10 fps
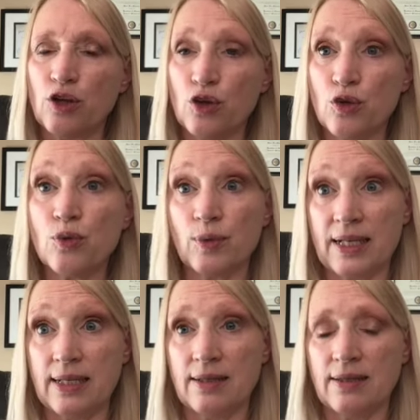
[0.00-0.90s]

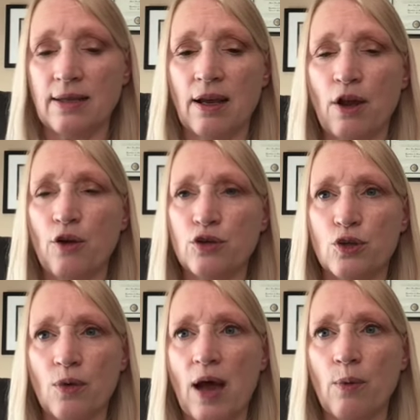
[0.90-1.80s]
crease,
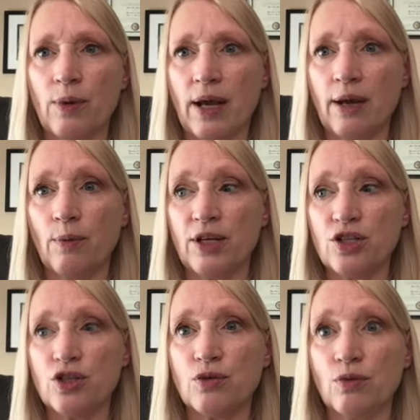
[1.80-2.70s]
so that when I went
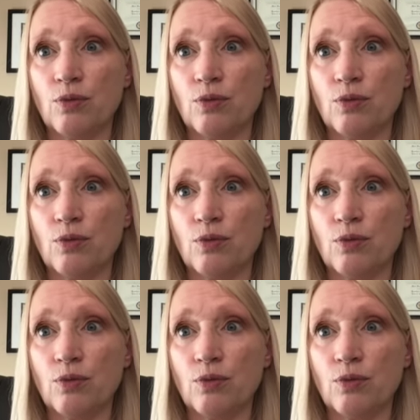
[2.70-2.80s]
to